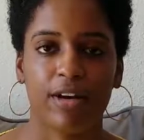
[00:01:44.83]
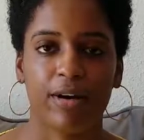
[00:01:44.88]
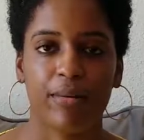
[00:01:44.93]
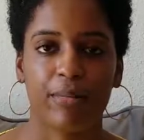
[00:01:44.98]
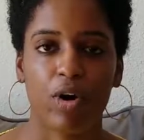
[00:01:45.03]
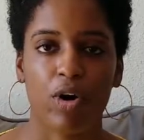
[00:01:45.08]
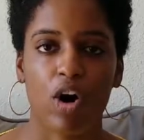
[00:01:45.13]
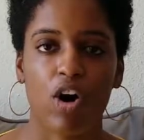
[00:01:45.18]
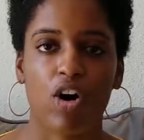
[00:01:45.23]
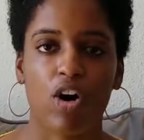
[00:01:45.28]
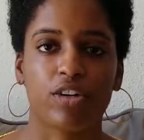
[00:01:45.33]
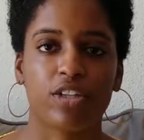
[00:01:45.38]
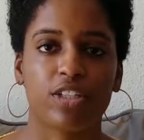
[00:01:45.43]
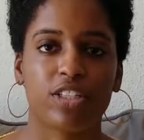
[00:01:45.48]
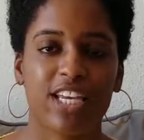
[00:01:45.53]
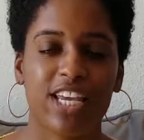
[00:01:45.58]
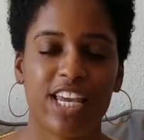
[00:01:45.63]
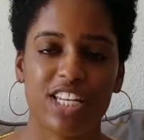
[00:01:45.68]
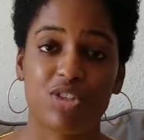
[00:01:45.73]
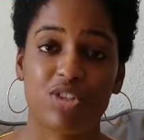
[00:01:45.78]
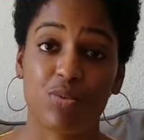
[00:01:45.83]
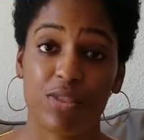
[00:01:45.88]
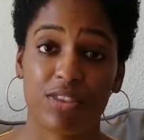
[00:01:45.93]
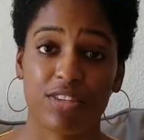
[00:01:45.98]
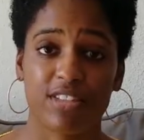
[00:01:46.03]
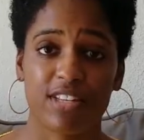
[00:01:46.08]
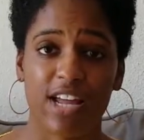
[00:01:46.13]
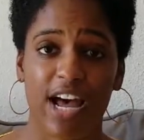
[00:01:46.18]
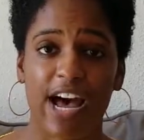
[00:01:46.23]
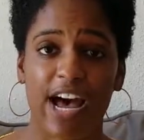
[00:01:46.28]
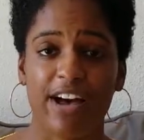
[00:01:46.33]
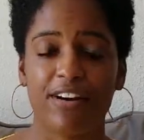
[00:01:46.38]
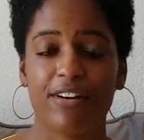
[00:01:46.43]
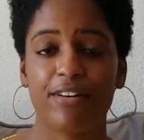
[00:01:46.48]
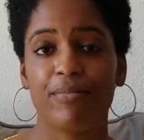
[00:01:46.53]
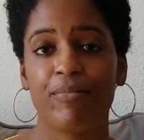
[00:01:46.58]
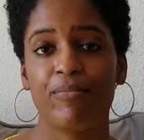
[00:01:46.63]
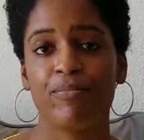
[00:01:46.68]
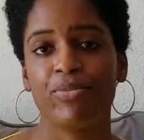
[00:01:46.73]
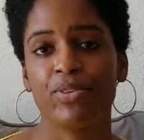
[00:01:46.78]
called Kids with
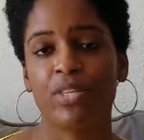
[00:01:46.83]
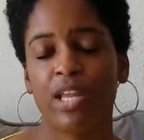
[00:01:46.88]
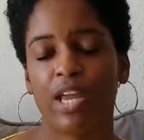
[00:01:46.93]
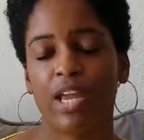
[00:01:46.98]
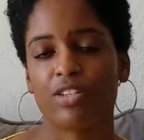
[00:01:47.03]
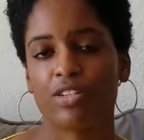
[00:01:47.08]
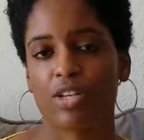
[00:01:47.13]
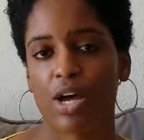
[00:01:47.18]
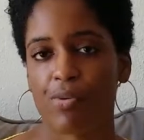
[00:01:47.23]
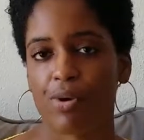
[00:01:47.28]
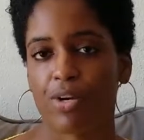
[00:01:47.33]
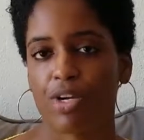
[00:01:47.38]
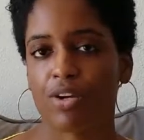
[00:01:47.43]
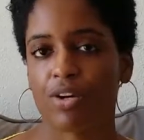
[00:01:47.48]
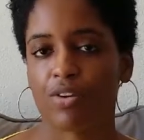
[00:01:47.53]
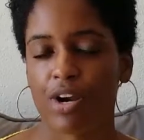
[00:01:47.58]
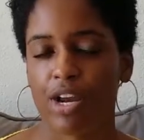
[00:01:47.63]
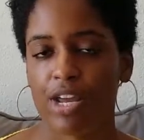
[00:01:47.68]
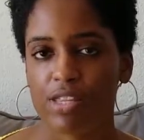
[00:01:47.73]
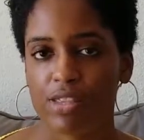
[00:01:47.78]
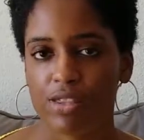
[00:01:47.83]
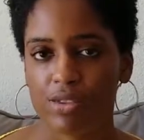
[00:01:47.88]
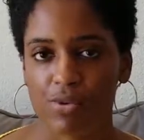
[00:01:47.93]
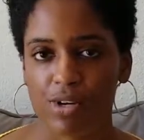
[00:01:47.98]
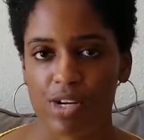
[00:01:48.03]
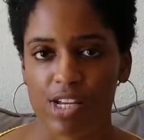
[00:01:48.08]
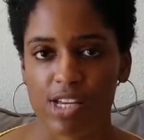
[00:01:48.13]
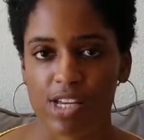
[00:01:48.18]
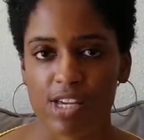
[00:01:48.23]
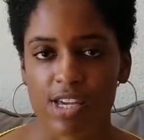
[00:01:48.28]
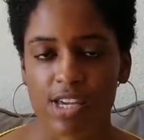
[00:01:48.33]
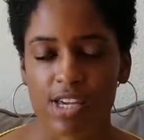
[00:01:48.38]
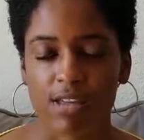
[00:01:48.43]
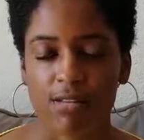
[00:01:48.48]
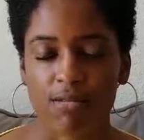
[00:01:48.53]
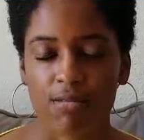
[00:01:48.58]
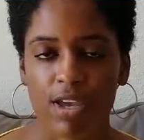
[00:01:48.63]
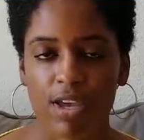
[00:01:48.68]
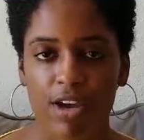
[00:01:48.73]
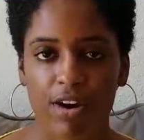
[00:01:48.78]
Style, and so I want to create 3D
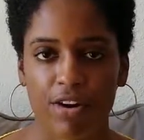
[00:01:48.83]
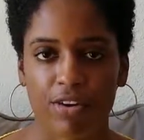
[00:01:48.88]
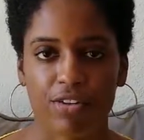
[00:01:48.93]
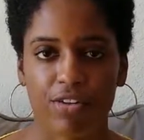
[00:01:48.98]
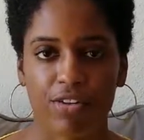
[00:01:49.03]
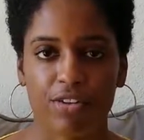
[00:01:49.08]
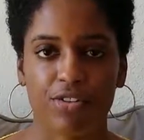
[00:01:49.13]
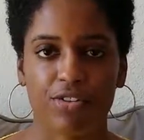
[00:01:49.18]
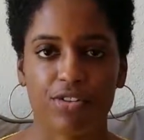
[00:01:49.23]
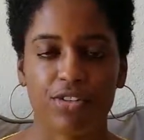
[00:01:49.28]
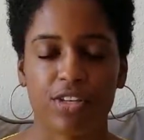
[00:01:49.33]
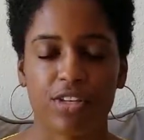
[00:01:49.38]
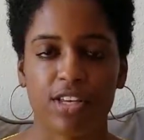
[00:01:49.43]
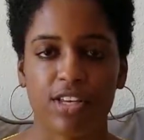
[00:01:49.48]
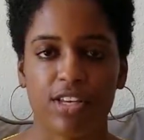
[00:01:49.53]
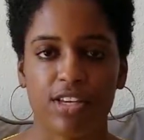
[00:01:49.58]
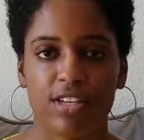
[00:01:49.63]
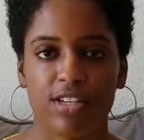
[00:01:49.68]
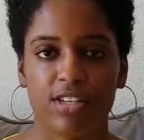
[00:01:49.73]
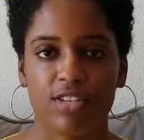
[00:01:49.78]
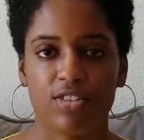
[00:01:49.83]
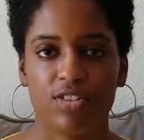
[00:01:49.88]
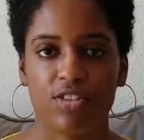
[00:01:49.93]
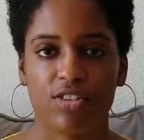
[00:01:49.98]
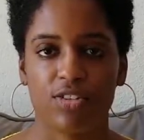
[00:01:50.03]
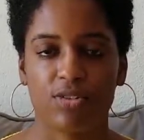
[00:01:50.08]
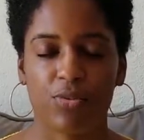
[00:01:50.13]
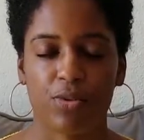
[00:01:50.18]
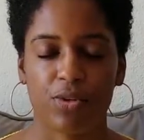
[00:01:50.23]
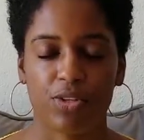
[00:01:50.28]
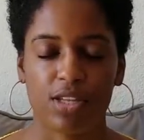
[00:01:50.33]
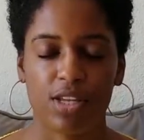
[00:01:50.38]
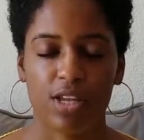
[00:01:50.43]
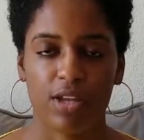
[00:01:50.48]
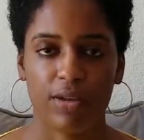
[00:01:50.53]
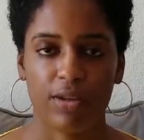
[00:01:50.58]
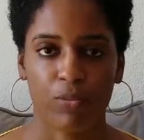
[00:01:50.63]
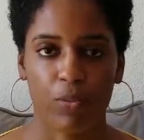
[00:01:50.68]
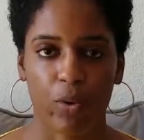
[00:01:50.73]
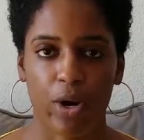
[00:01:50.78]
characters, kids just with
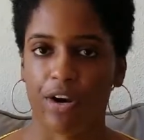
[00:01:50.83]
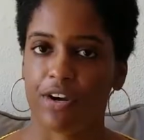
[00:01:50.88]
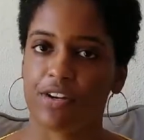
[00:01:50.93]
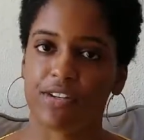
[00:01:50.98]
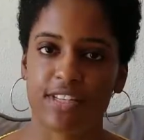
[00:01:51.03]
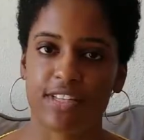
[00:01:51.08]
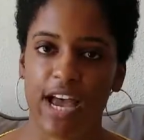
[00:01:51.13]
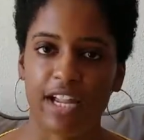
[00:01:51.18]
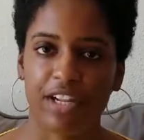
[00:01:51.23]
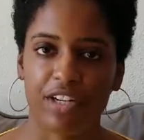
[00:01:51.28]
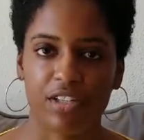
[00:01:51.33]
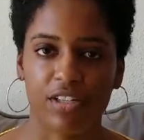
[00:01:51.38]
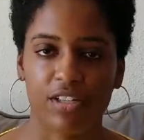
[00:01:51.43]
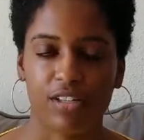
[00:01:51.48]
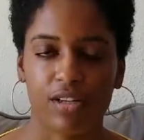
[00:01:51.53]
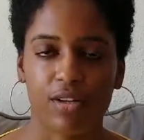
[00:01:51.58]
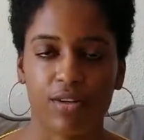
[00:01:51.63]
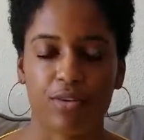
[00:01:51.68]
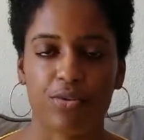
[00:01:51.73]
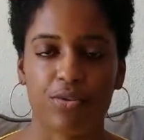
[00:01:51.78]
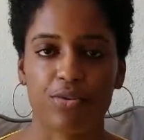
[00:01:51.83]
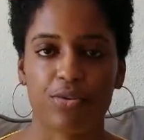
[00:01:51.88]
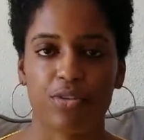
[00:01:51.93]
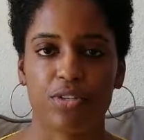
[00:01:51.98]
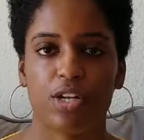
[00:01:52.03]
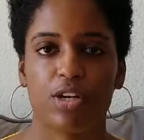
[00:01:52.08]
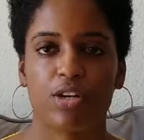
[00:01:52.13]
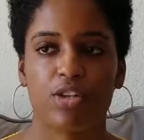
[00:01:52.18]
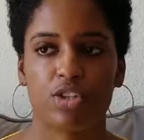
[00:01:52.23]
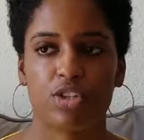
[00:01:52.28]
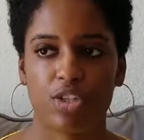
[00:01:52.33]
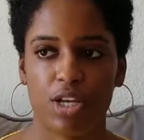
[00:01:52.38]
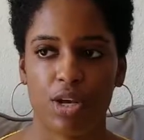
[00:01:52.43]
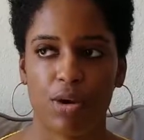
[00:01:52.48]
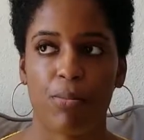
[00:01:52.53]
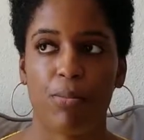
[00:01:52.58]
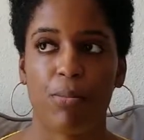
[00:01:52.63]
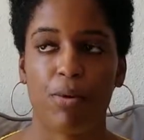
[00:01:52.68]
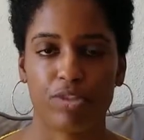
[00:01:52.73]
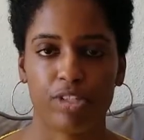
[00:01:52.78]
wearing stylish clothes, and it'll
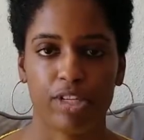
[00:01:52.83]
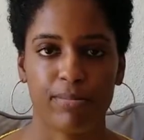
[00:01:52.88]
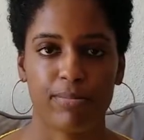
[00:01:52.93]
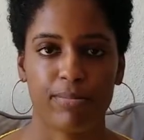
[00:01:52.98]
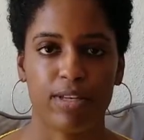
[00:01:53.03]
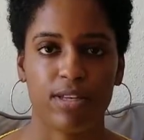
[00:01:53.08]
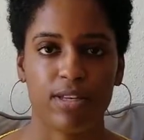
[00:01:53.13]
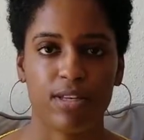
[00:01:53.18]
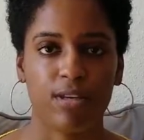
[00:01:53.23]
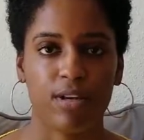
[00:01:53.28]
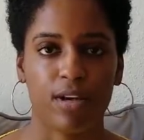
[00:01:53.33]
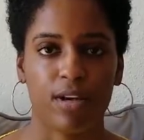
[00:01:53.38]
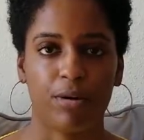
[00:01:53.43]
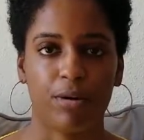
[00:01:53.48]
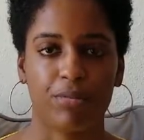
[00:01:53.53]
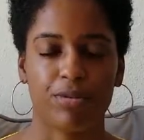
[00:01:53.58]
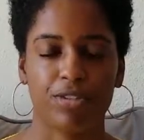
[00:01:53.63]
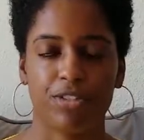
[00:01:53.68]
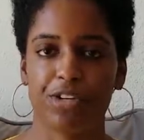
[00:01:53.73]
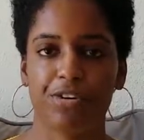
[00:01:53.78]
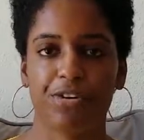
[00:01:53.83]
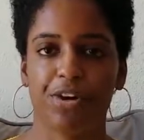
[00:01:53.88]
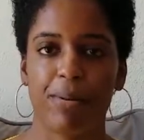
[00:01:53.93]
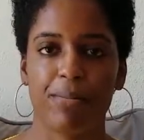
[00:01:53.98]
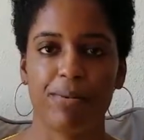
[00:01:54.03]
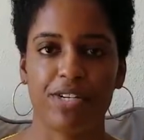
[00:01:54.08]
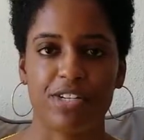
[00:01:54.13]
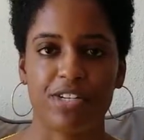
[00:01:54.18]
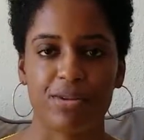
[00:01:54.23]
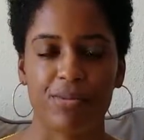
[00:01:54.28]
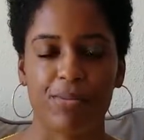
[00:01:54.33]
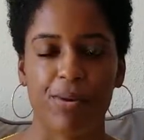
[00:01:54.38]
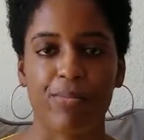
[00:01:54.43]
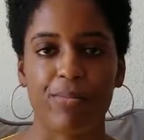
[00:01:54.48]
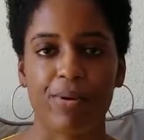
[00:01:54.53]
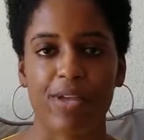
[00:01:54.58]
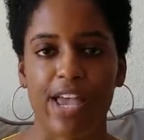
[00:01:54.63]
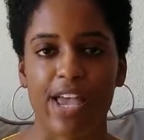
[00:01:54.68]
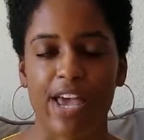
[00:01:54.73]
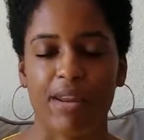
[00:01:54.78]
mostly be still images. It won't
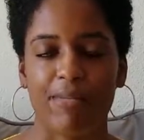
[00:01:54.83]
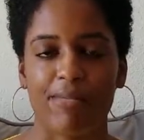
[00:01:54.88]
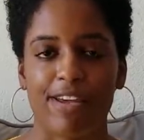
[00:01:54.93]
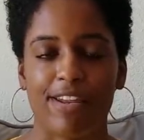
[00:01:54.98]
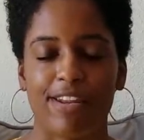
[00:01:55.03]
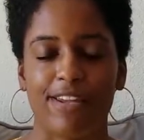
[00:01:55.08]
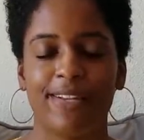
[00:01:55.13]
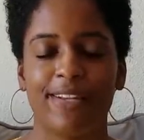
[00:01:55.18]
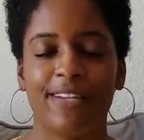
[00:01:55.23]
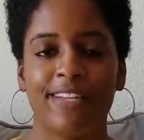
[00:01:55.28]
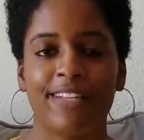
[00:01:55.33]
be animated.